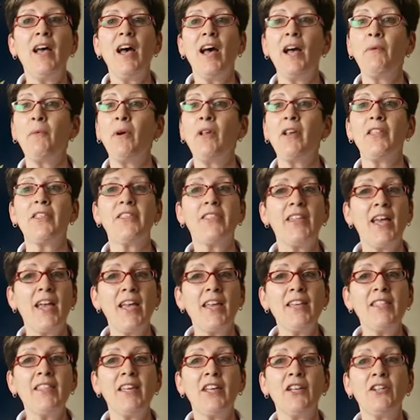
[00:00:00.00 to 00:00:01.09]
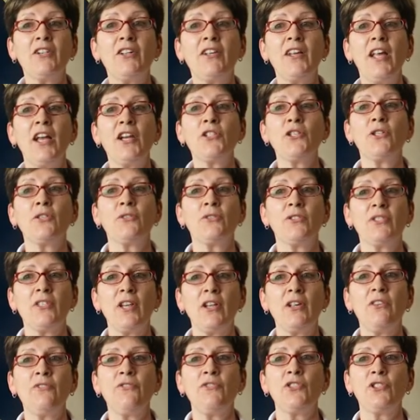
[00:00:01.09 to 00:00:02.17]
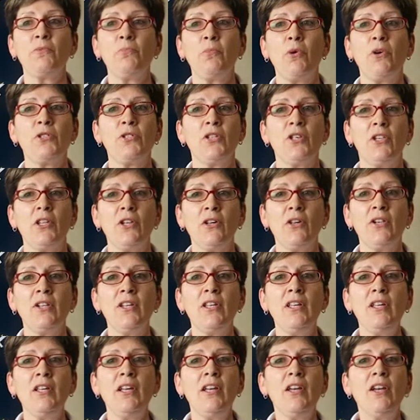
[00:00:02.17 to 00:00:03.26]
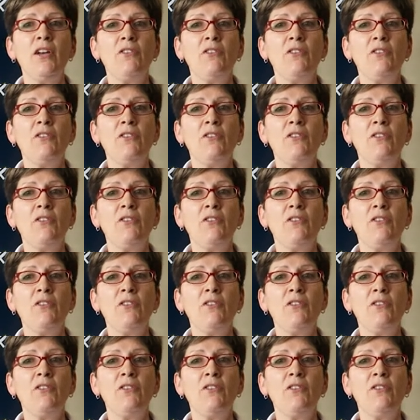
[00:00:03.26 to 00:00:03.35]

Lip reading: I want to thank the International Center for Sport Security